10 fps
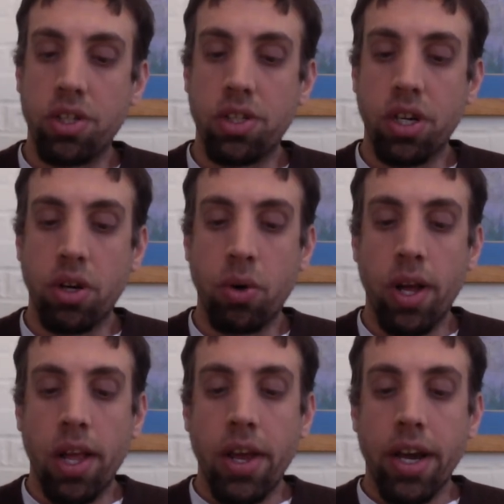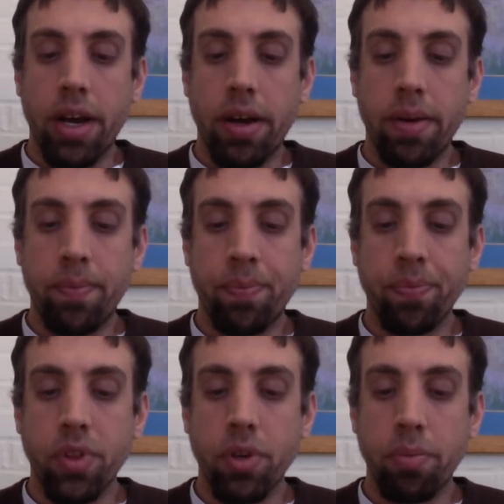So um,
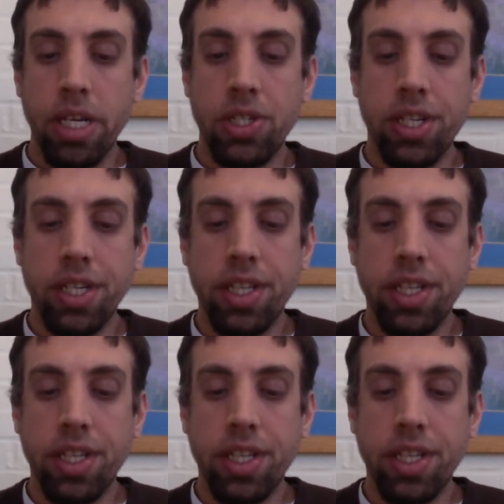basically